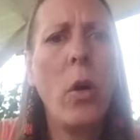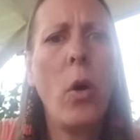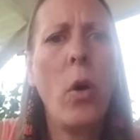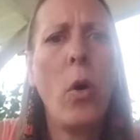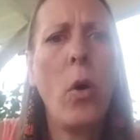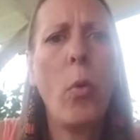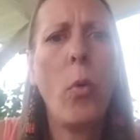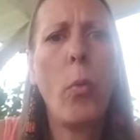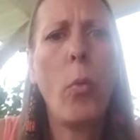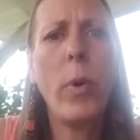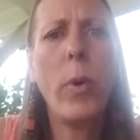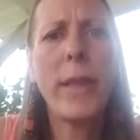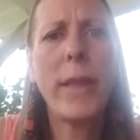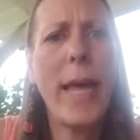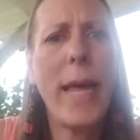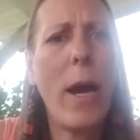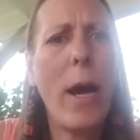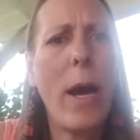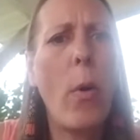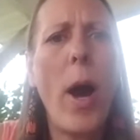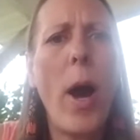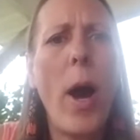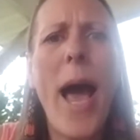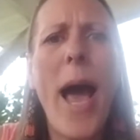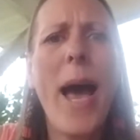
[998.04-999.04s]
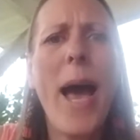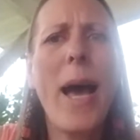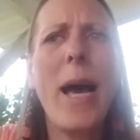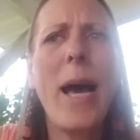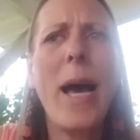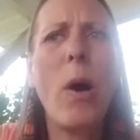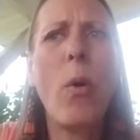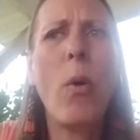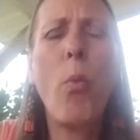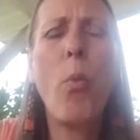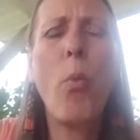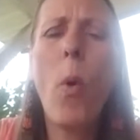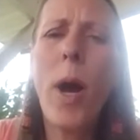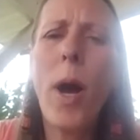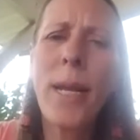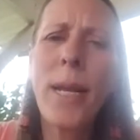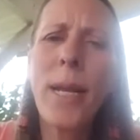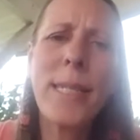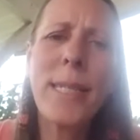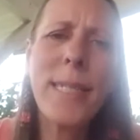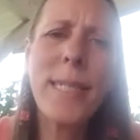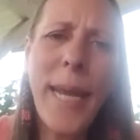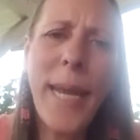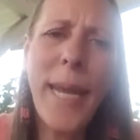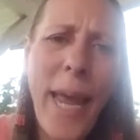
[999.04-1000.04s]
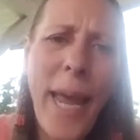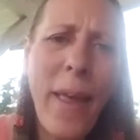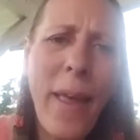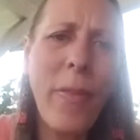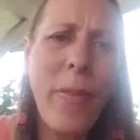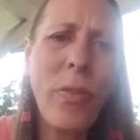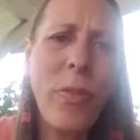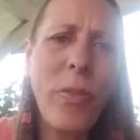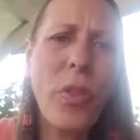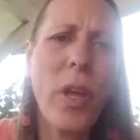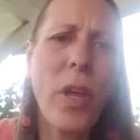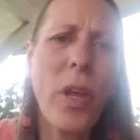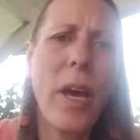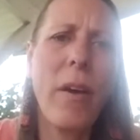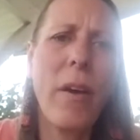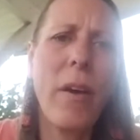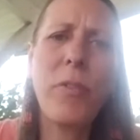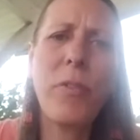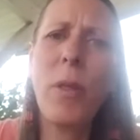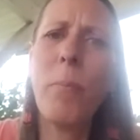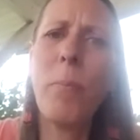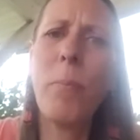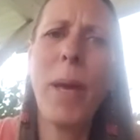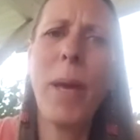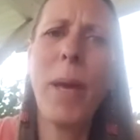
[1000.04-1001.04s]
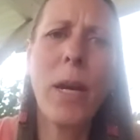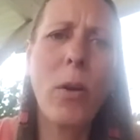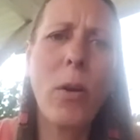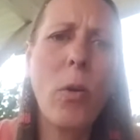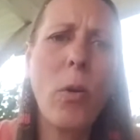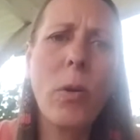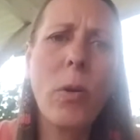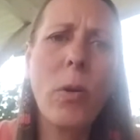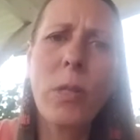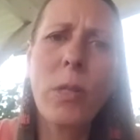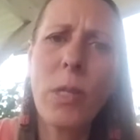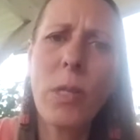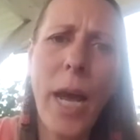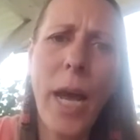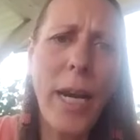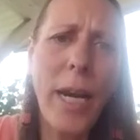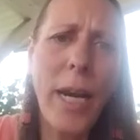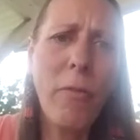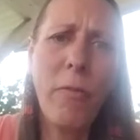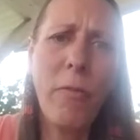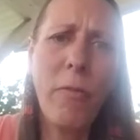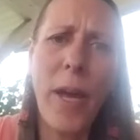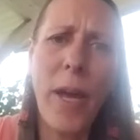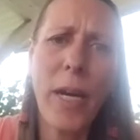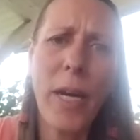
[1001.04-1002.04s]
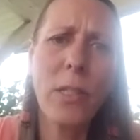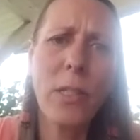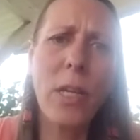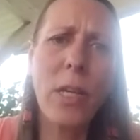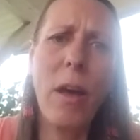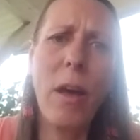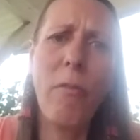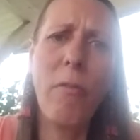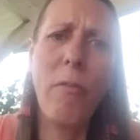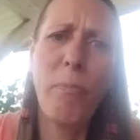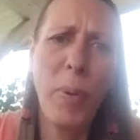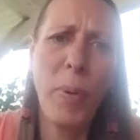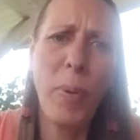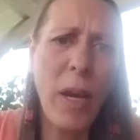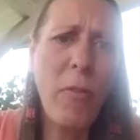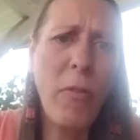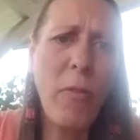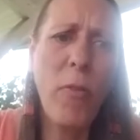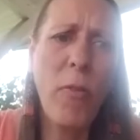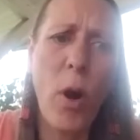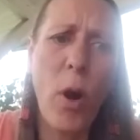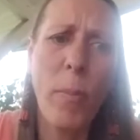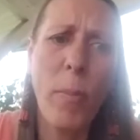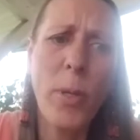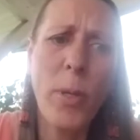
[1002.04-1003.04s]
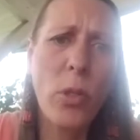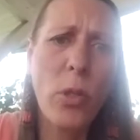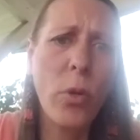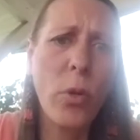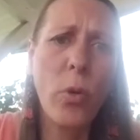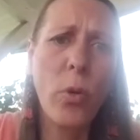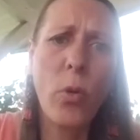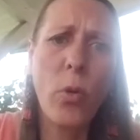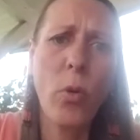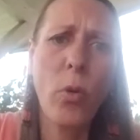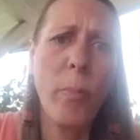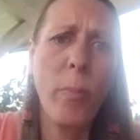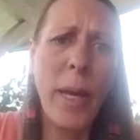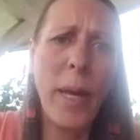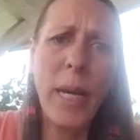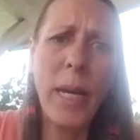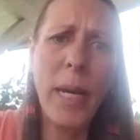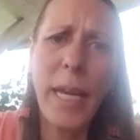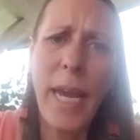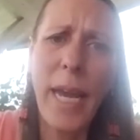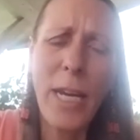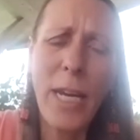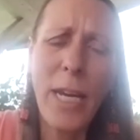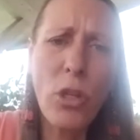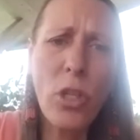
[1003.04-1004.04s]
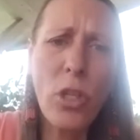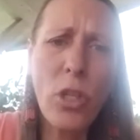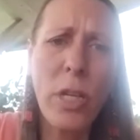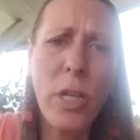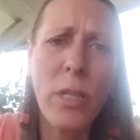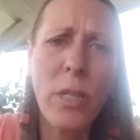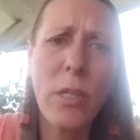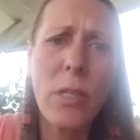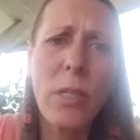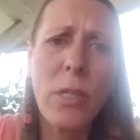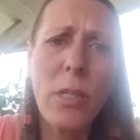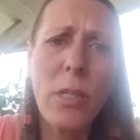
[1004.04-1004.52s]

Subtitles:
without 1/10 of the medical side effects of big pharmaceutical medications.